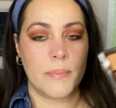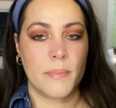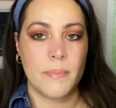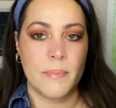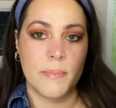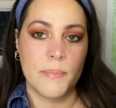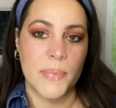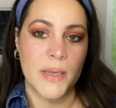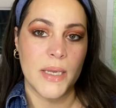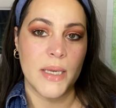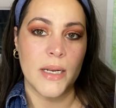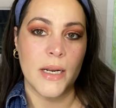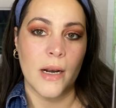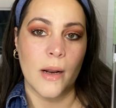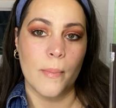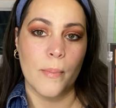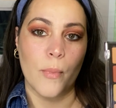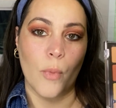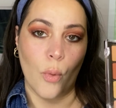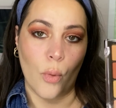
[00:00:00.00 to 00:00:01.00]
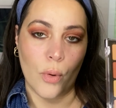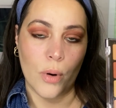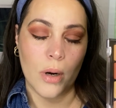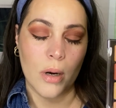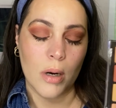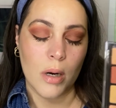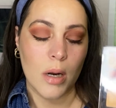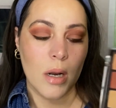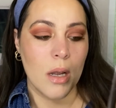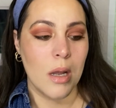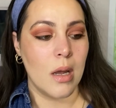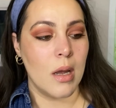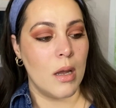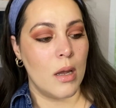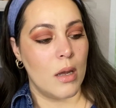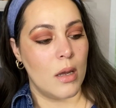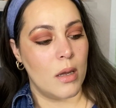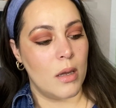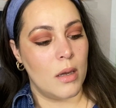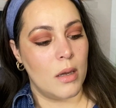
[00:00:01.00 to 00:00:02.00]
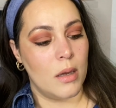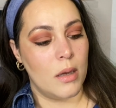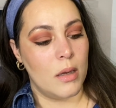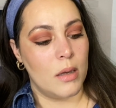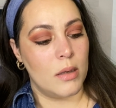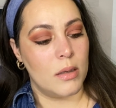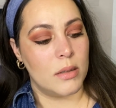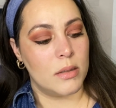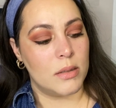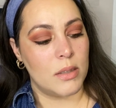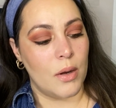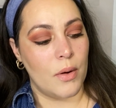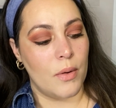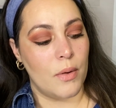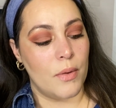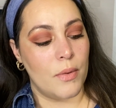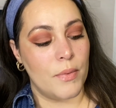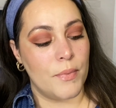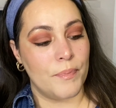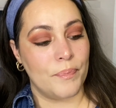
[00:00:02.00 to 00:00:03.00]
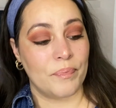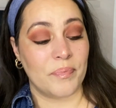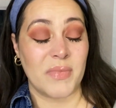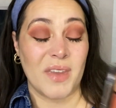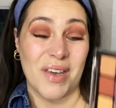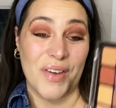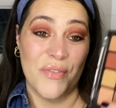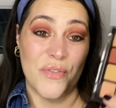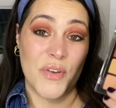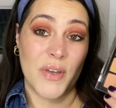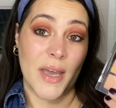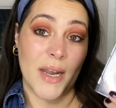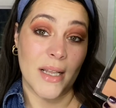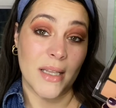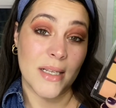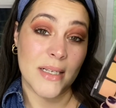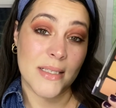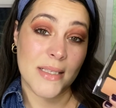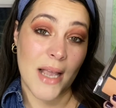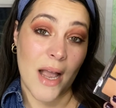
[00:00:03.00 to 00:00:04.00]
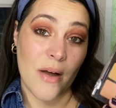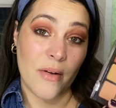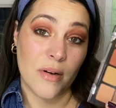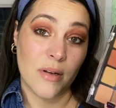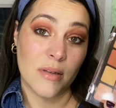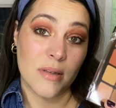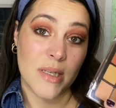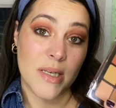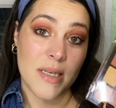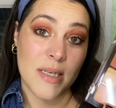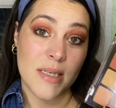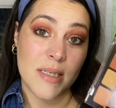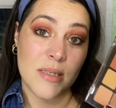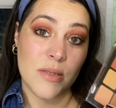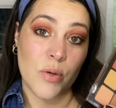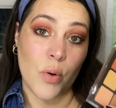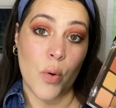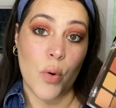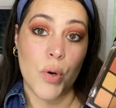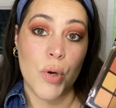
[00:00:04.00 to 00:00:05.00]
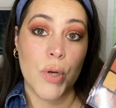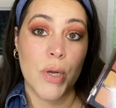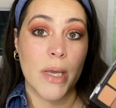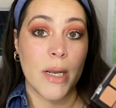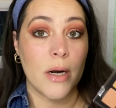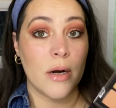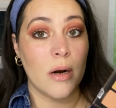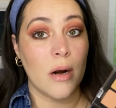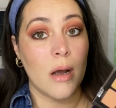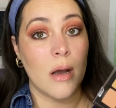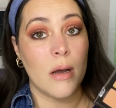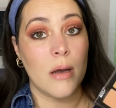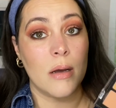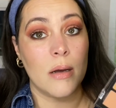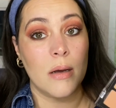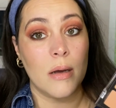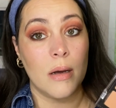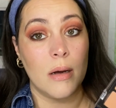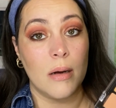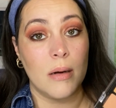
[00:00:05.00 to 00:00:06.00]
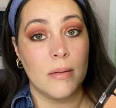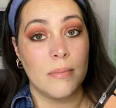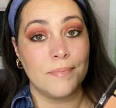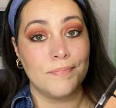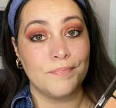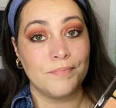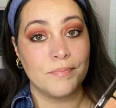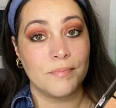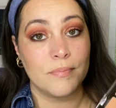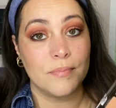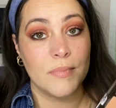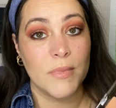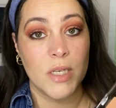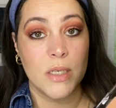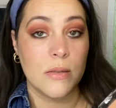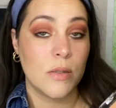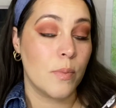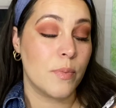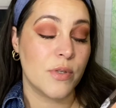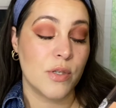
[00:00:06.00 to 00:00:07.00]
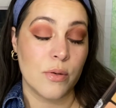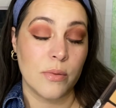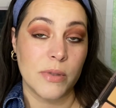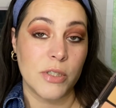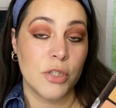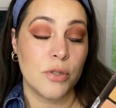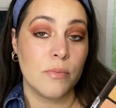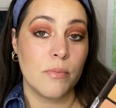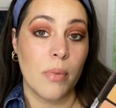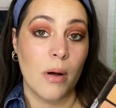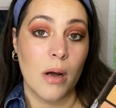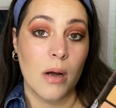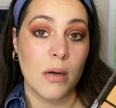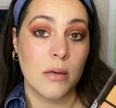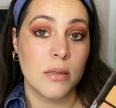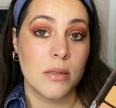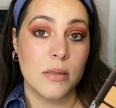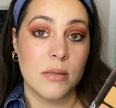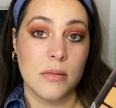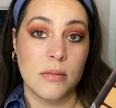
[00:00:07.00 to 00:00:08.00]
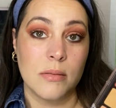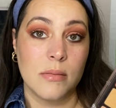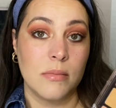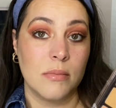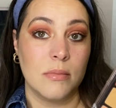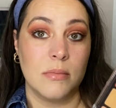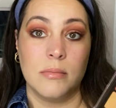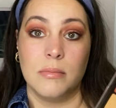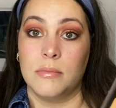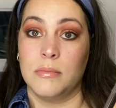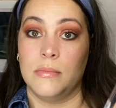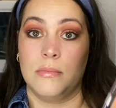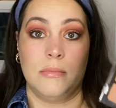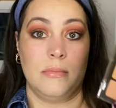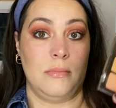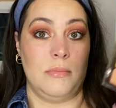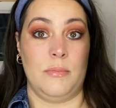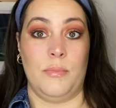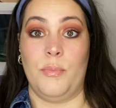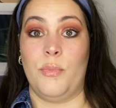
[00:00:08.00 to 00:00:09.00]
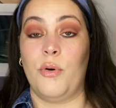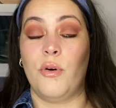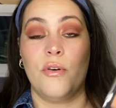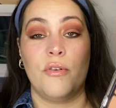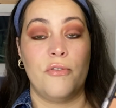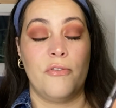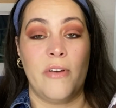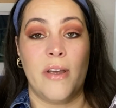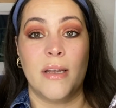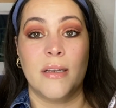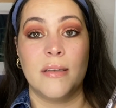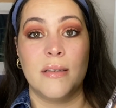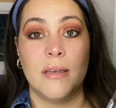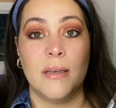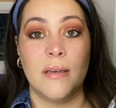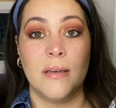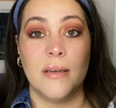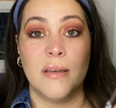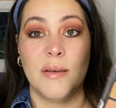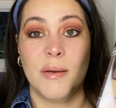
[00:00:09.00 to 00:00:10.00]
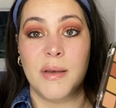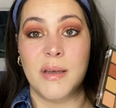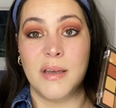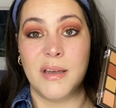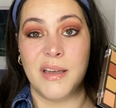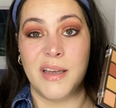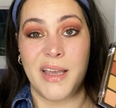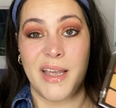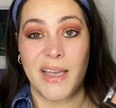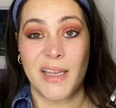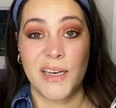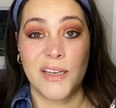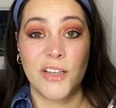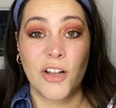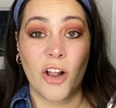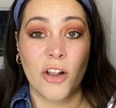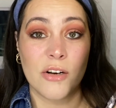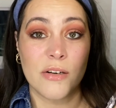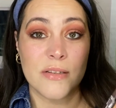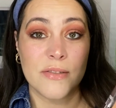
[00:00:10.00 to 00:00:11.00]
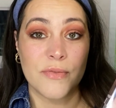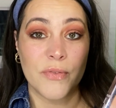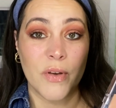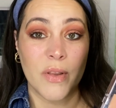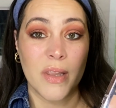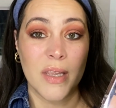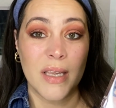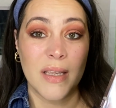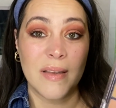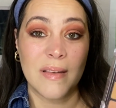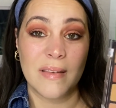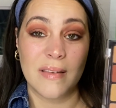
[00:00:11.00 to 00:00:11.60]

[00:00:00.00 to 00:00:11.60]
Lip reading: picking it up more. So if you get a discount on these, or you get in a subscription box, perfect. $80 for these,